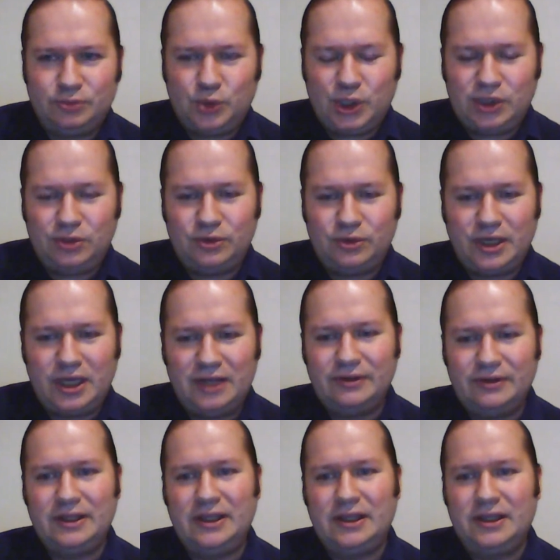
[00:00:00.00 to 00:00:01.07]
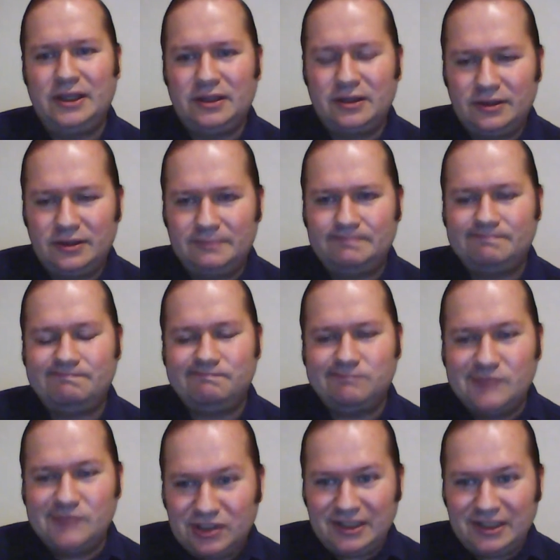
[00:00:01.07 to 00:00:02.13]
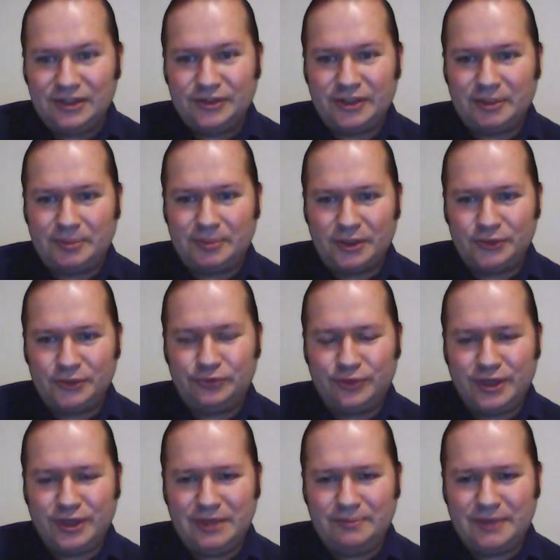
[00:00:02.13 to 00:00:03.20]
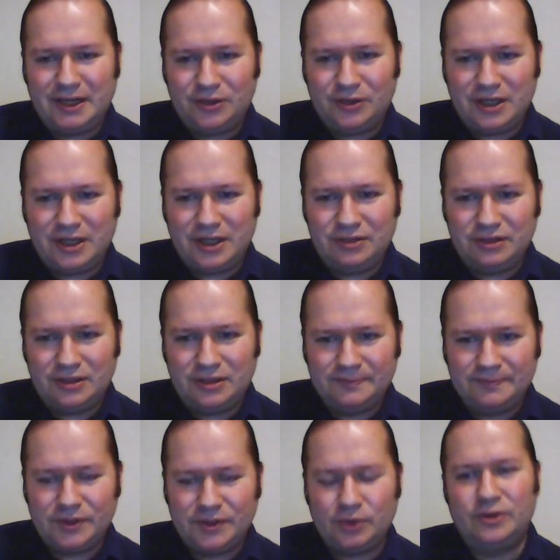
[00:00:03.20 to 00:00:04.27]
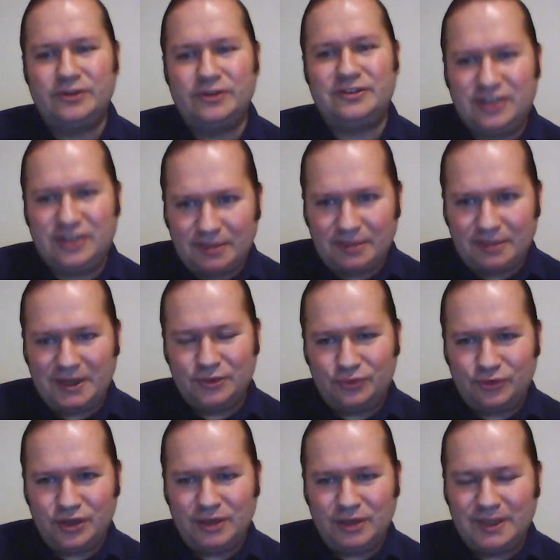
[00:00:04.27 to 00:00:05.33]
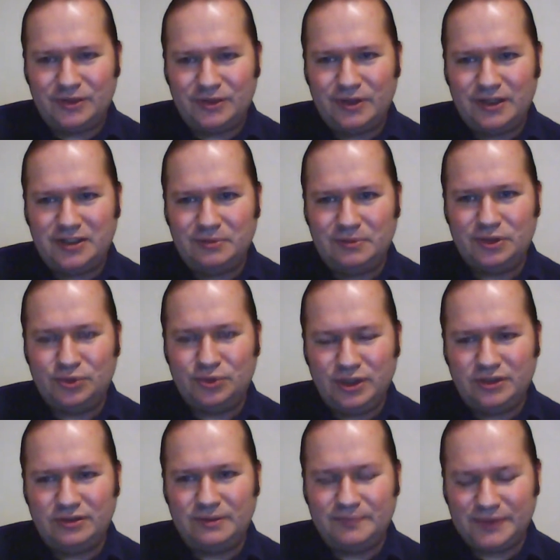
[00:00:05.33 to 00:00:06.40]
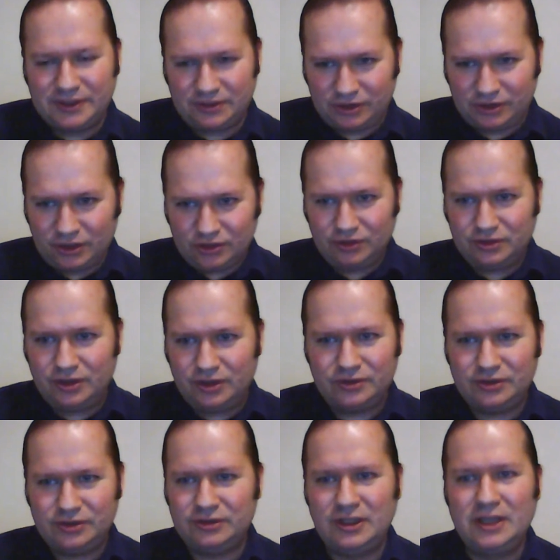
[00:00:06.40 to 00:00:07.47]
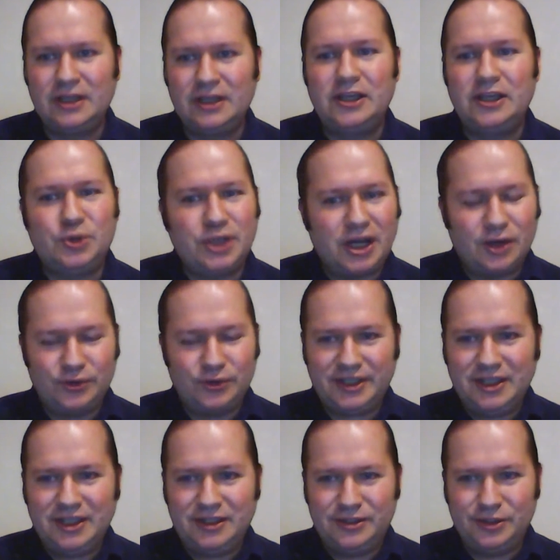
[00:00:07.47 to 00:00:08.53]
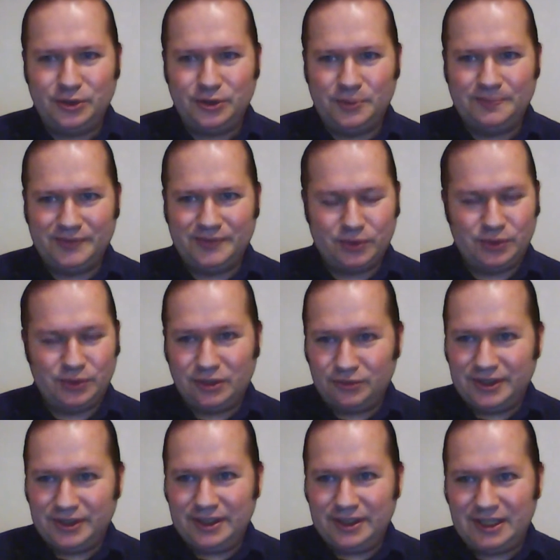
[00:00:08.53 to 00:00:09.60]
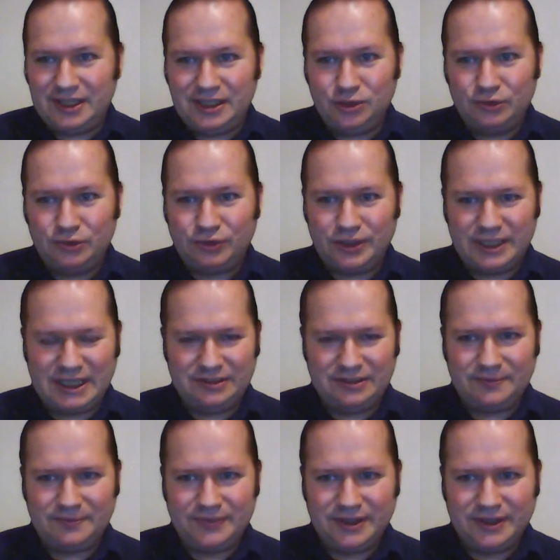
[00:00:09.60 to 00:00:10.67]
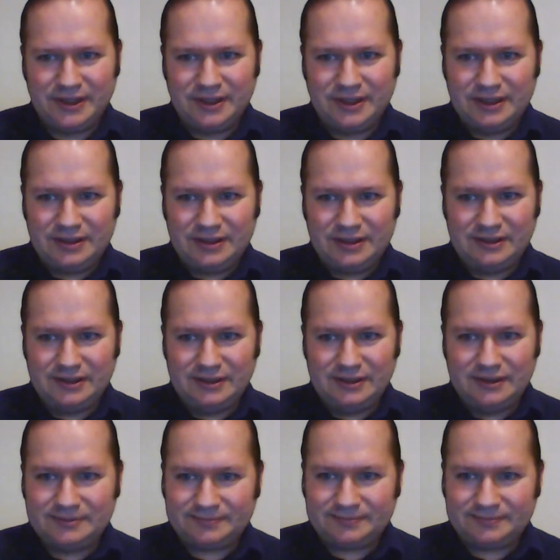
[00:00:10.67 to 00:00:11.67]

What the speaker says: we could have deals about free migration or semi-free migration between certain countries without the EU. We don't need the EU for that. Uh,